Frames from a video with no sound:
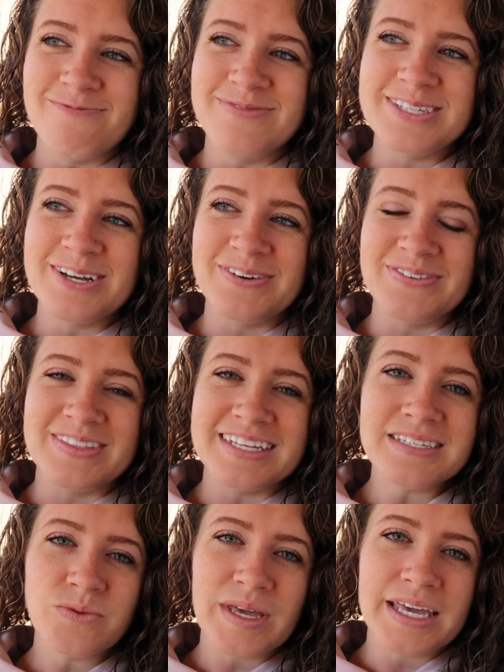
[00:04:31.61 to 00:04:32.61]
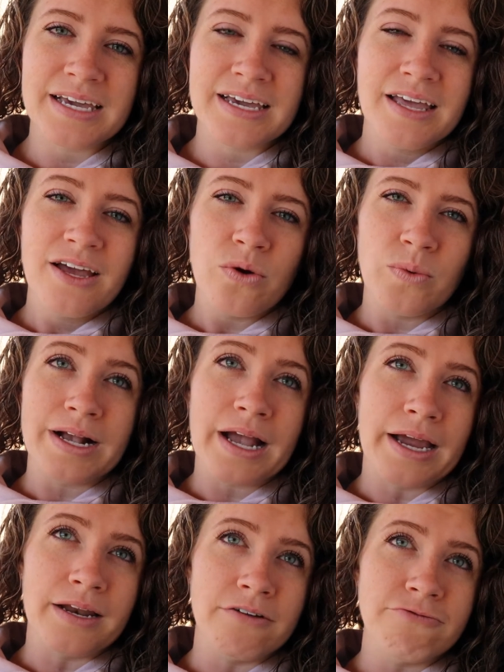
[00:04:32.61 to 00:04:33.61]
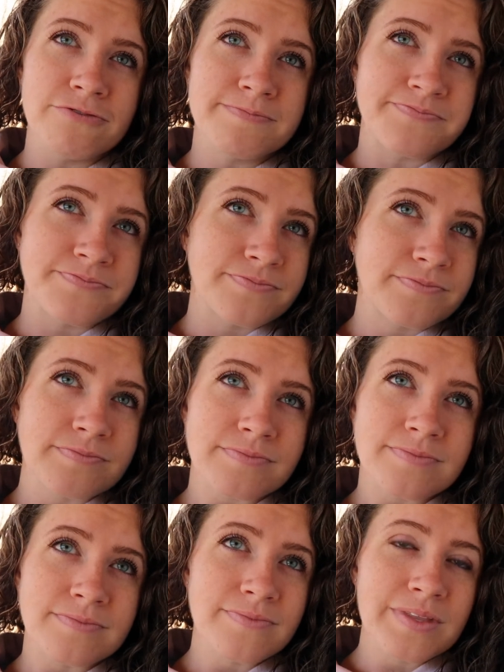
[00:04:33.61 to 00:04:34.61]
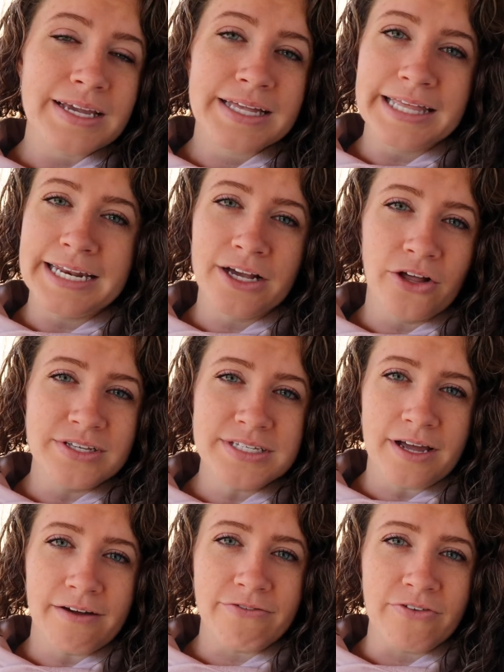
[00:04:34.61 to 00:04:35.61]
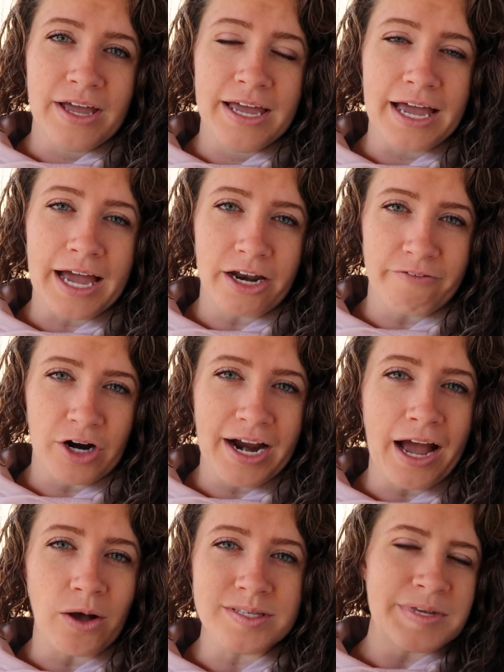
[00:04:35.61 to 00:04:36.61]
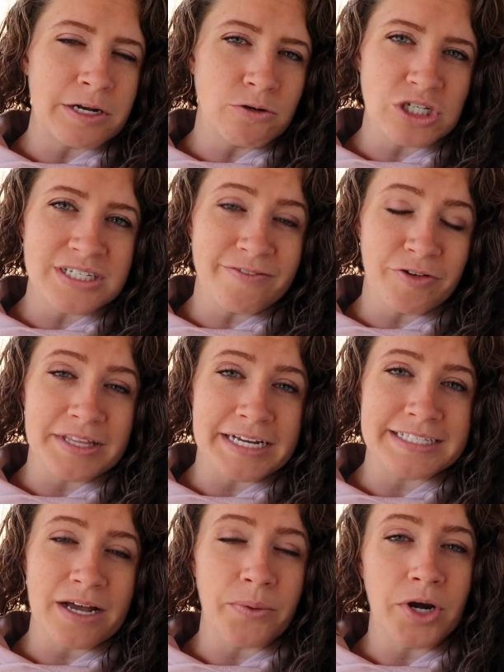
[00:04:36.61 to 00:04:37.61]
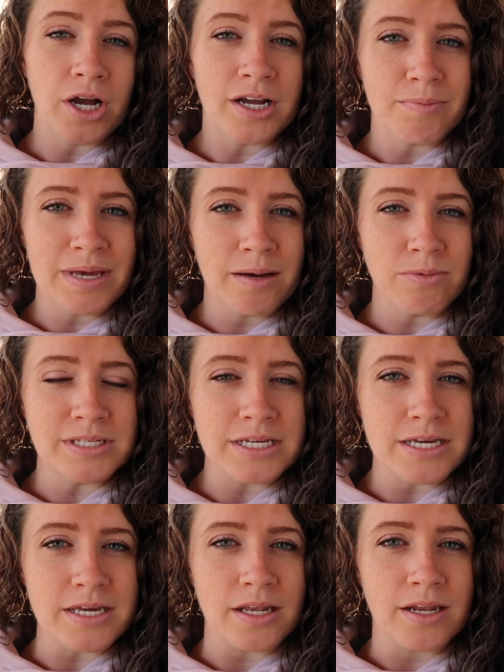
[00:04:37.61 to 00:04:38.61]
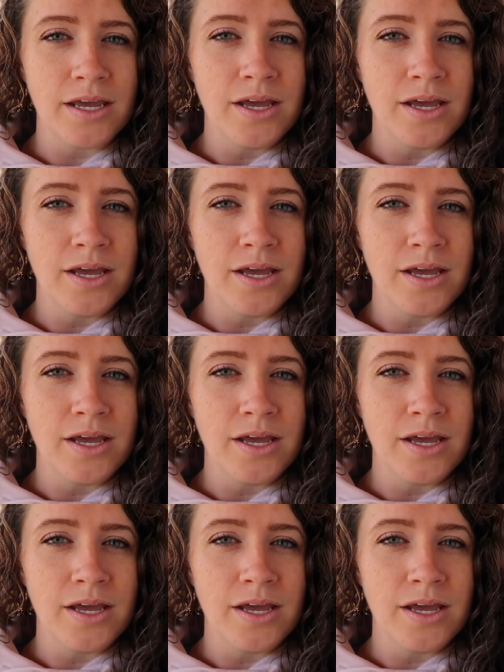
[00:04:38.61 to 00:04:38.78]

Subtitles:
So this week we're kind of cleaning all the stuff out of our house, you know, just different things that we're not going to be able to eat